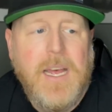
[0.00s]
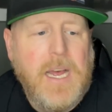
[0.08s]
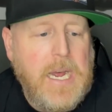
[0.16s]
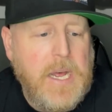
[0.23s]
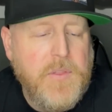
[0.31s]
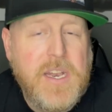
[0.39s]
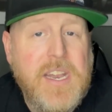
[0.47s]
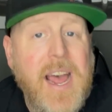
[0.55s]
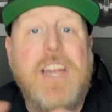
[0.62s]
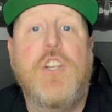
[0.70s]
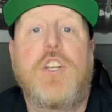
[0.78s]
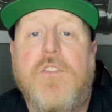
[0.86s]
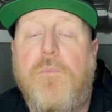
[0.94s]
The
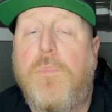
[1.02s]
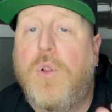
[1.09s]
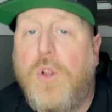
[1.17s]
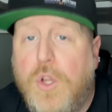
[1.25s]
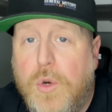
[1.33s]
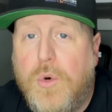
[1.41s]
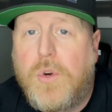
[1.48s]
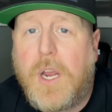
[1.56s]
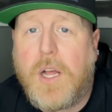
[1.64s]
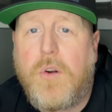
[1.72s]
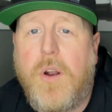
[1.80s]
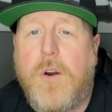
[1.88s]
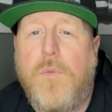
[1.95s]
Night Shift blue
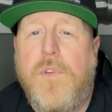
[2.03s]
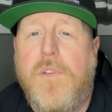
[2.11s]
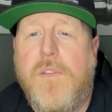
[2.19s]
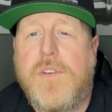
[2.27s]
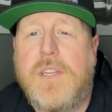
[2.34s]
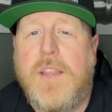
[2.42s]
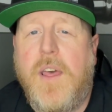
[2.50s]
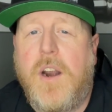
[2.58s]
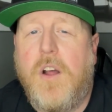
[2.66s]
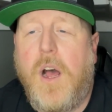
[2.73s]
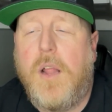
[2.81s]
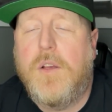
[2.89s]
color, I don't know if you've ever seen that or not.